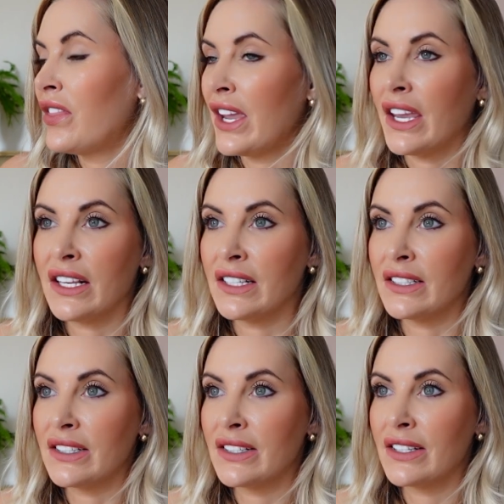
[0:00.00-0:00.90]

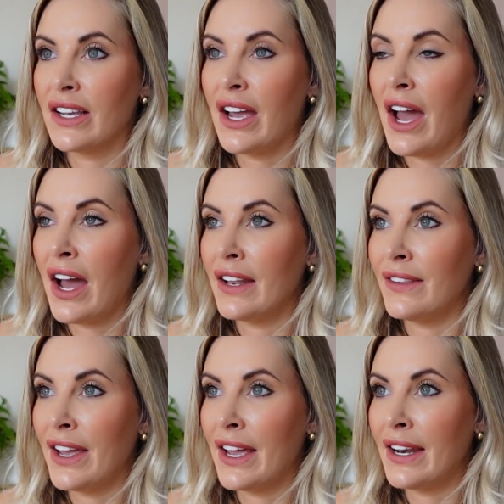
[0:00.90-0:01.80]
things,
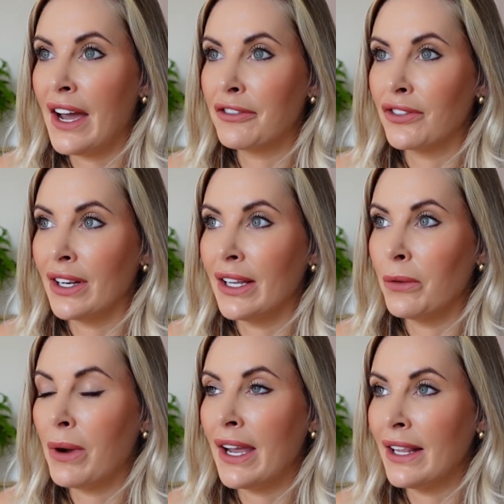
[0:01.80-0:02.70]
and then after a
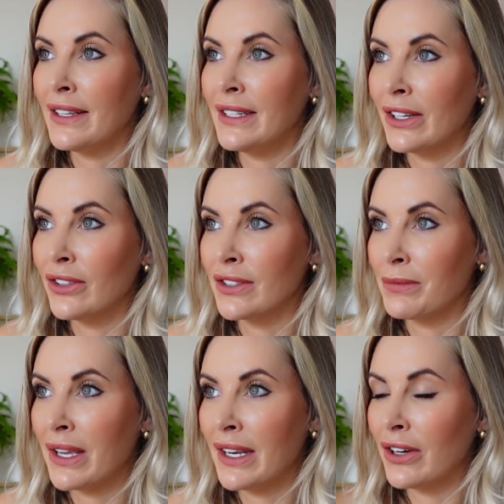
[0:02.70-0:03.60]
little while it
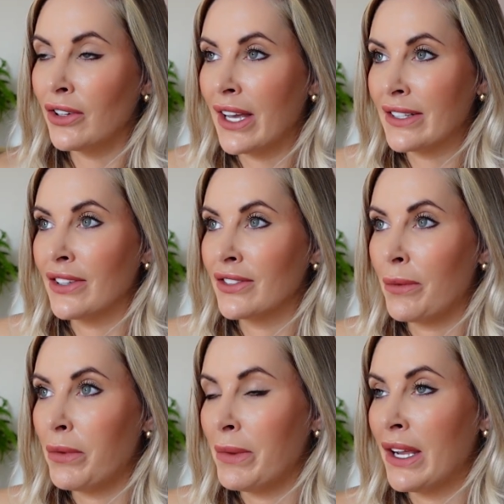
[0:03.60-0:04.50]
niggles me and it all gets on
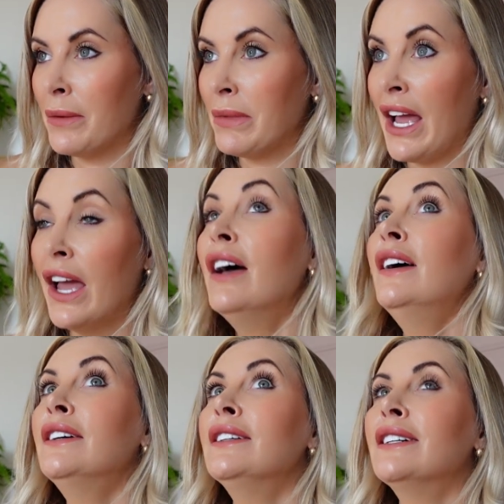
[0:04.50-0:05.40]
top of me and I'm like,
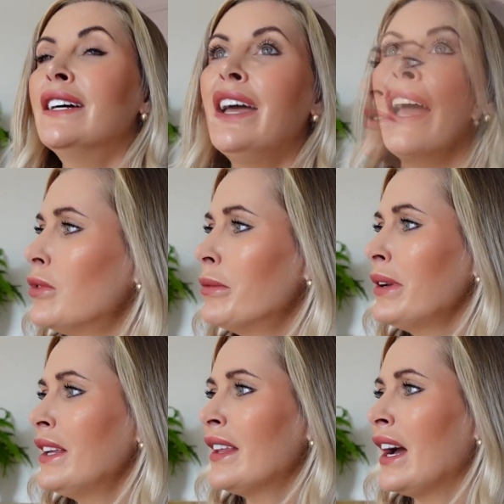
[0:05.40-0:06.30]
one
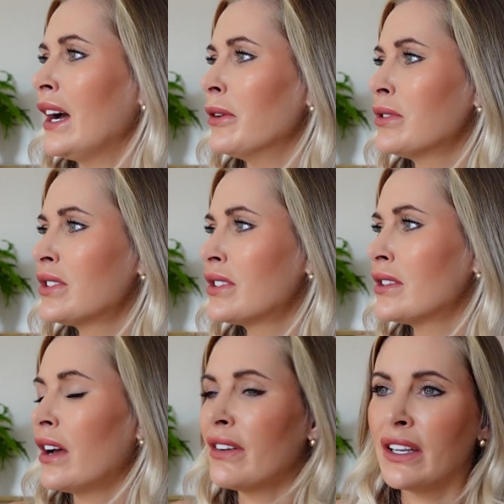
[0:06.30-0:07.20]
being the
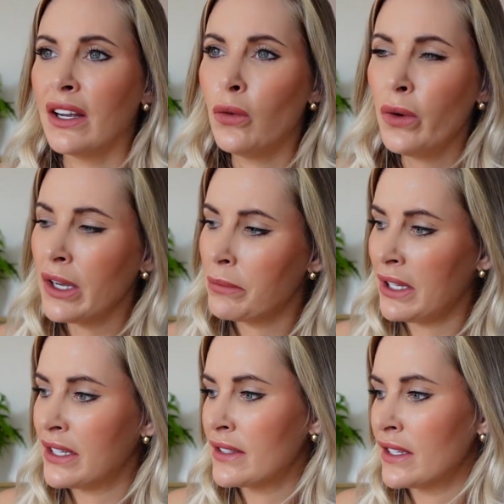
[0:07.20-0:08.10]
house, I've had a quick
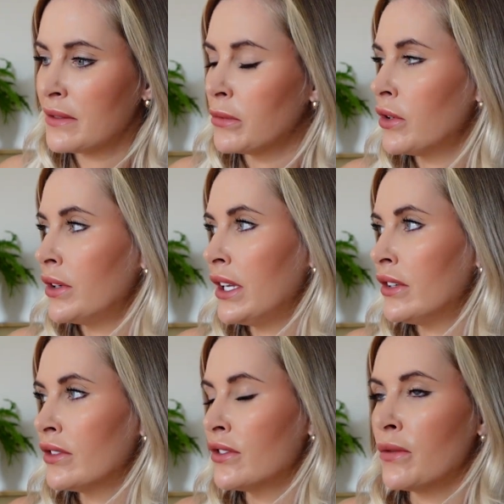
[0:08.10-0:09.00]
blitz this
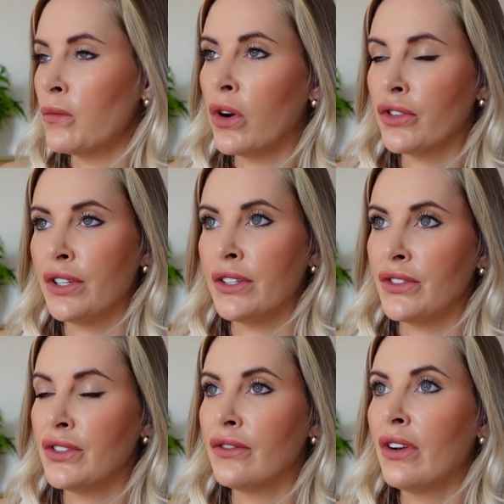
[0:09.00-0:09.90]
morning, done some washing
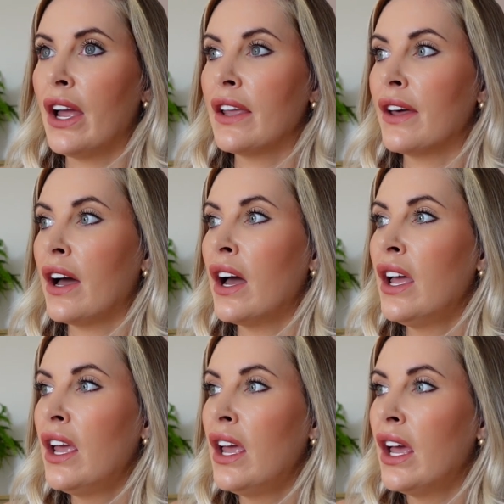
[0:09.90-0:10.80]
and stuff like
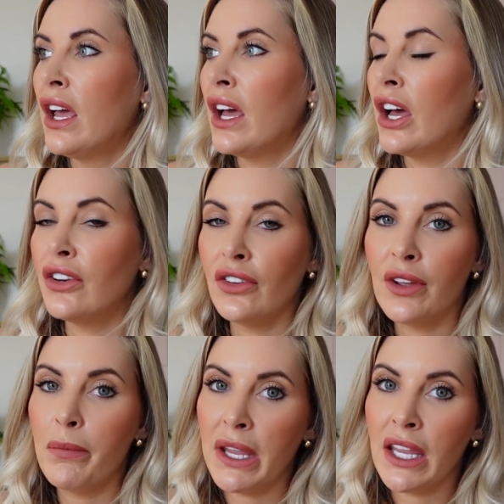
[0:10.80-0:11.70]
that.
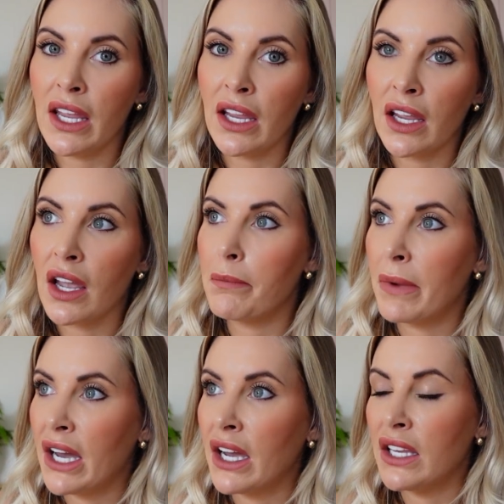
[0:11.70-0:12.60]
Another being
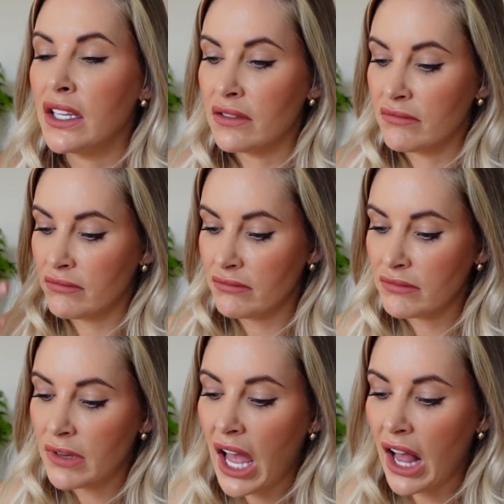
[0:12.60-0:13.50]
my
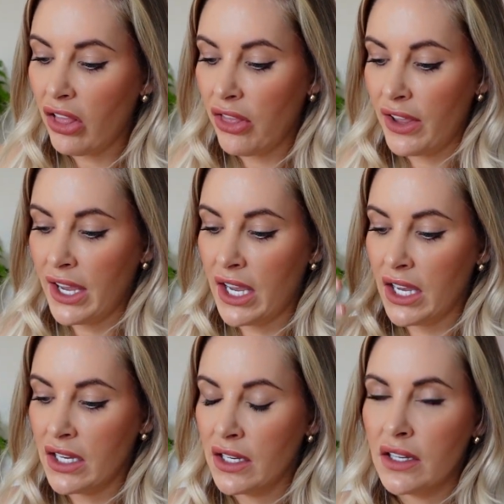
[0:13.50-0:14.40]
healthy